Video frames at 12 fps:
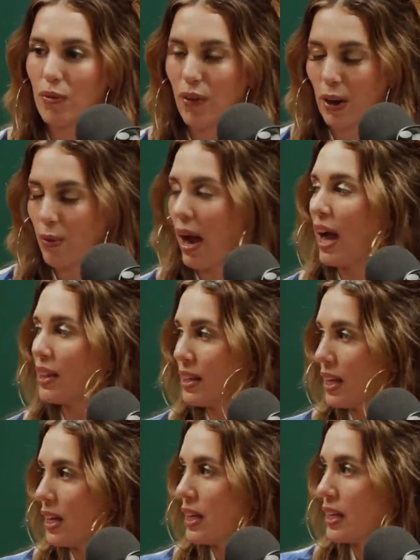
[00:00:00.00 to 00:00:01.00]

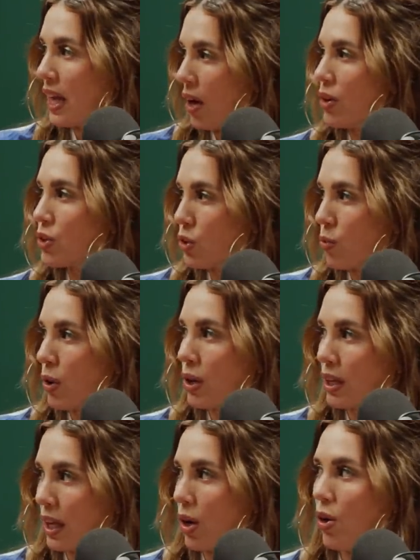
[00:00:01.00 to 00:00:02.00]
virality and character
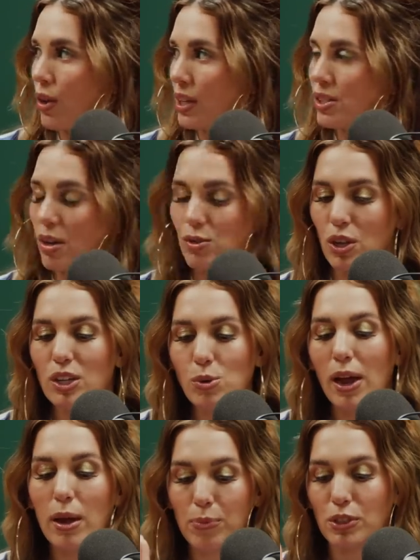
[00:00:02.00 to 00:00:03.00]
work and like all that stuff. So that's
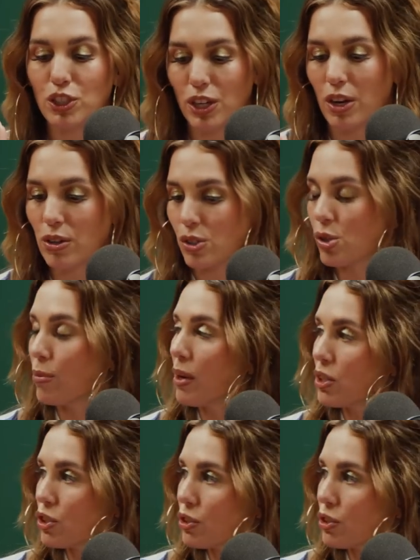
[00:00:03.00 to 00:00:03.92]
why I appreciate her so much.